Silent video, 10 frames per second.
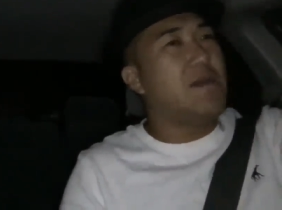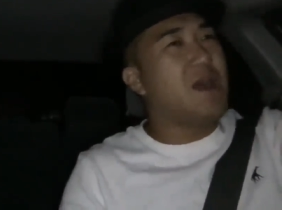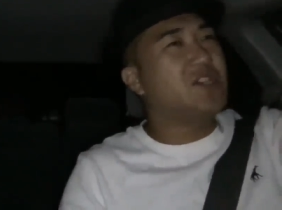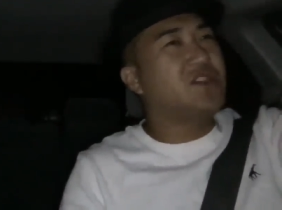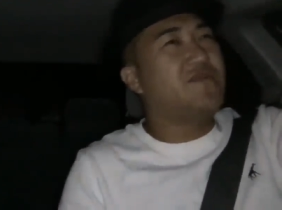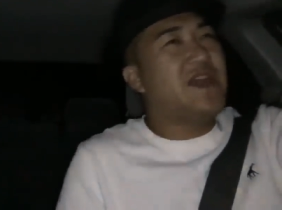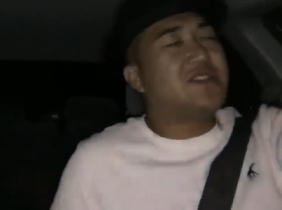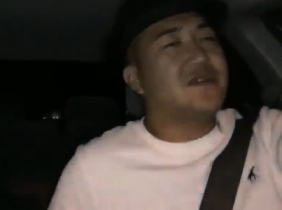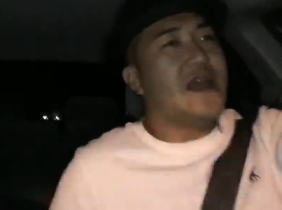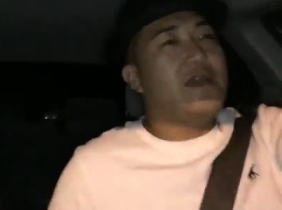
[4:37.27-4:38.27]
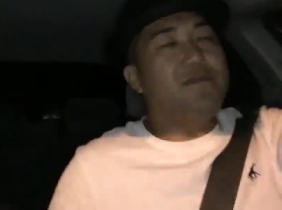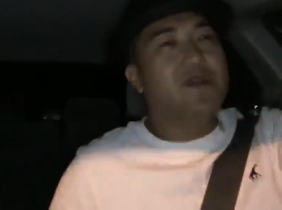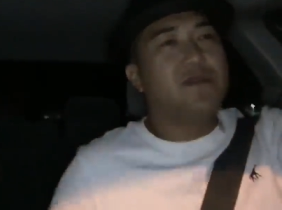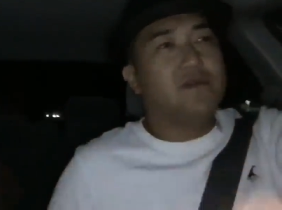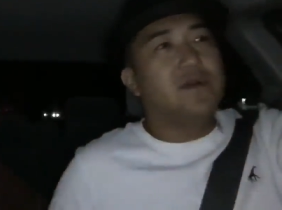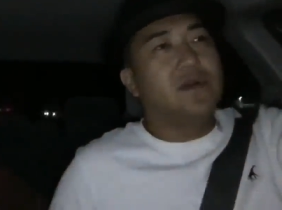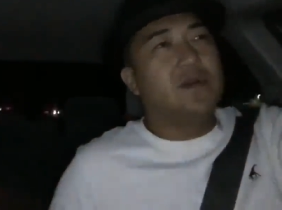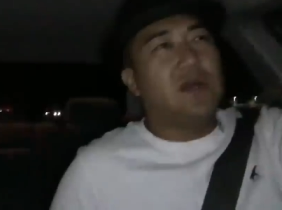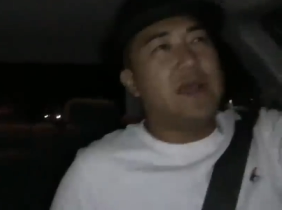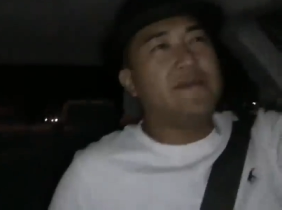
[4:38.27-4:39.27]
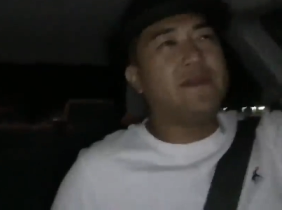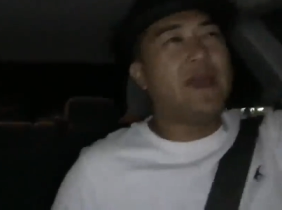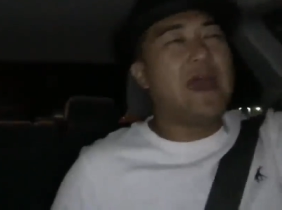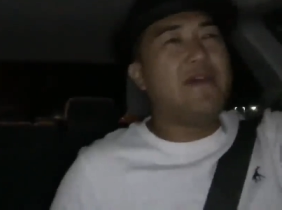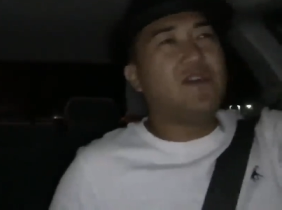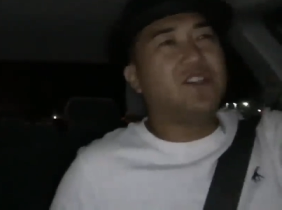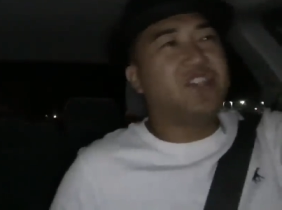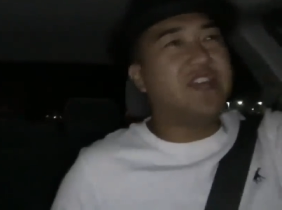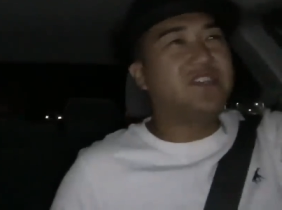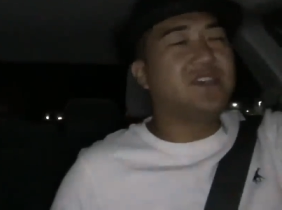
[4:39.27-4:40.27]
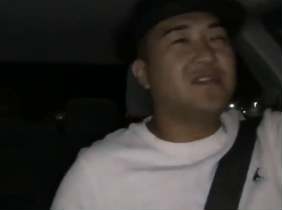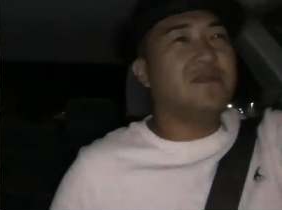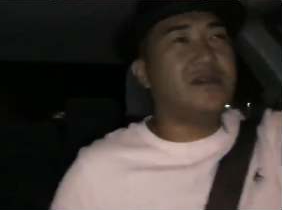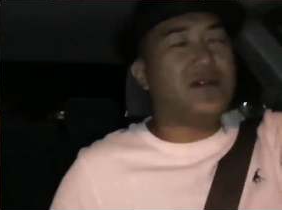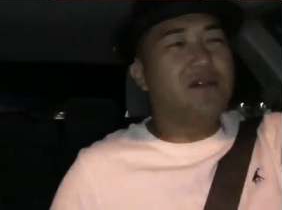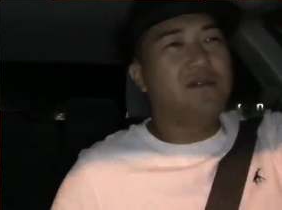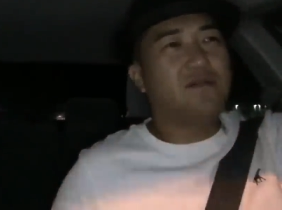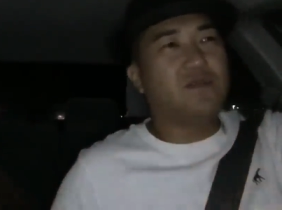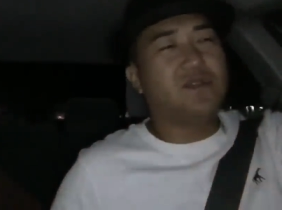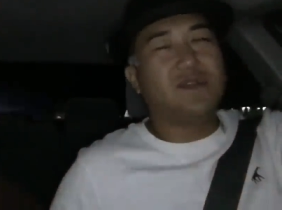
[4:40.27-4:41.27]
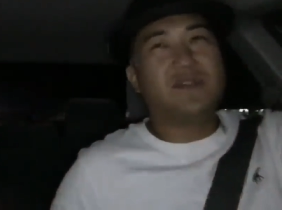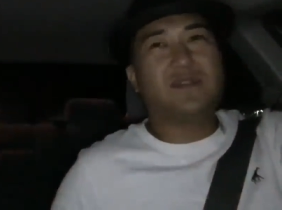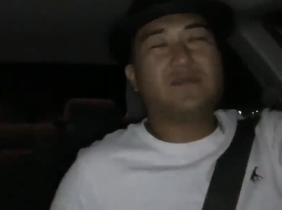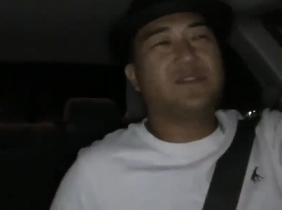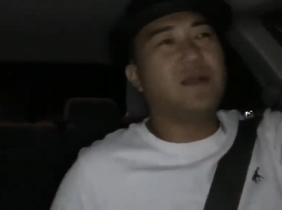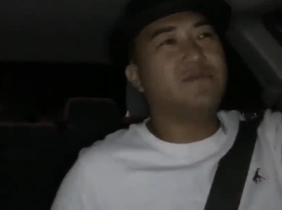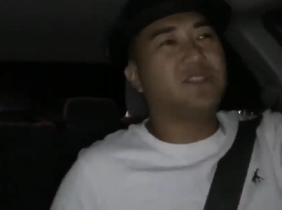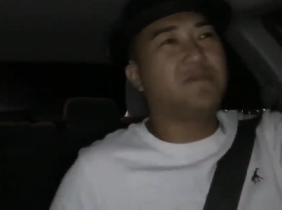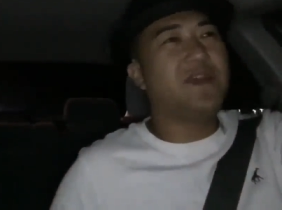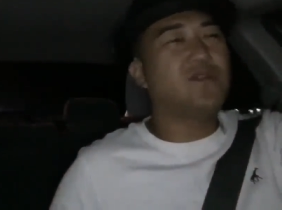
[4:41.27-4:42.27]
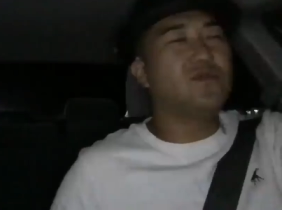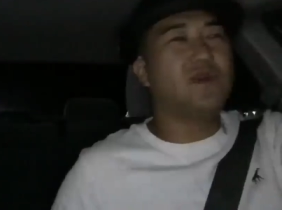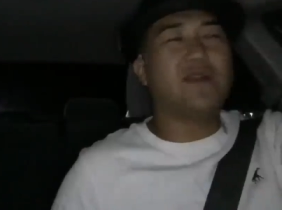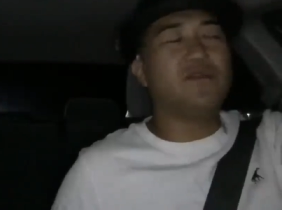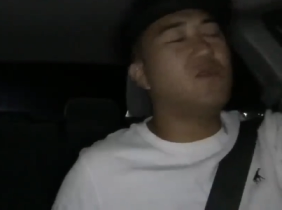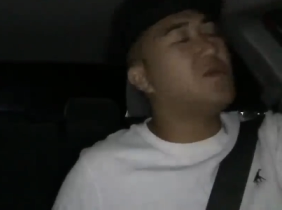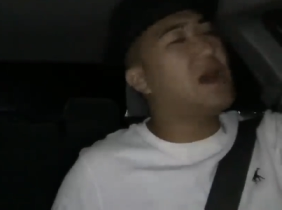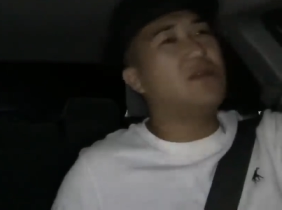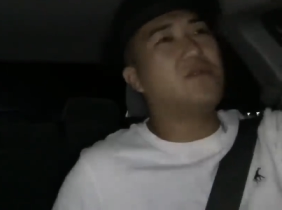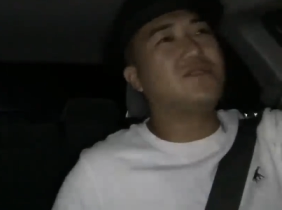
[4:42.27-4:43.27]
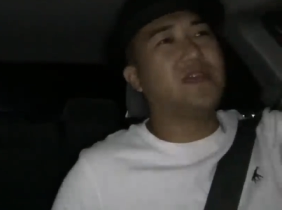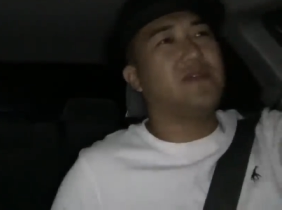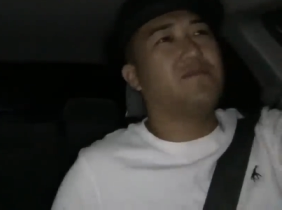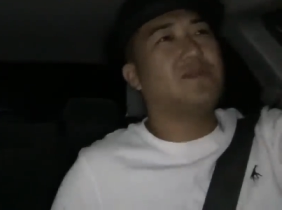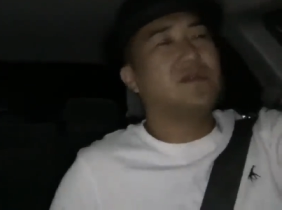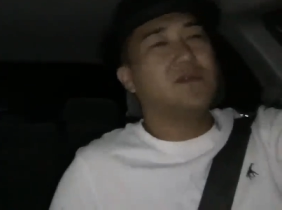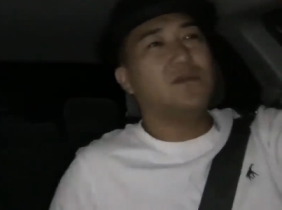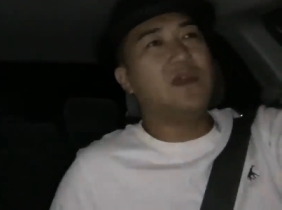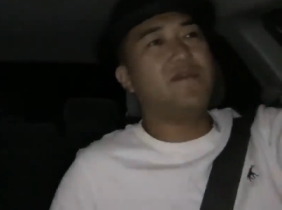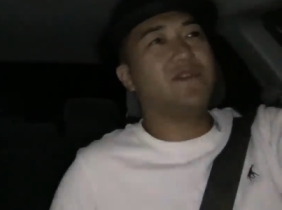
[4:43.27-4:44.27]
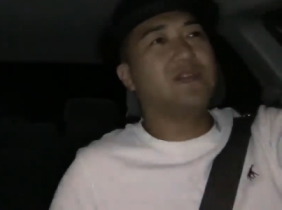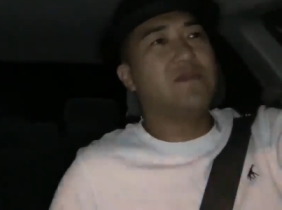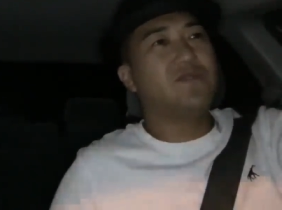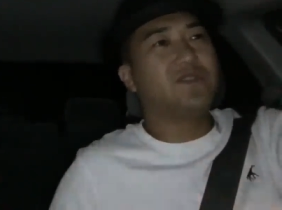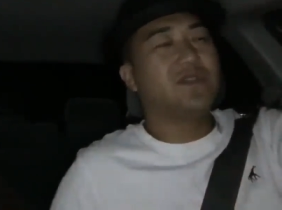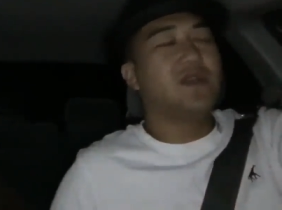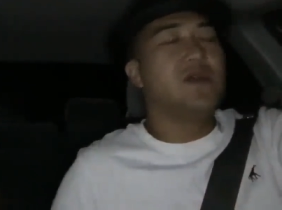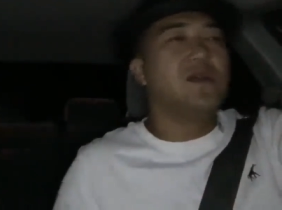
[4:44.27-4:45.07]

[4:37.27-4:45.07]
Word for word: I'm not sure if that's her name, but and then they have a Jason, uh, was it something Spiegel? I don't know. I don't know his name. Whatever his name was.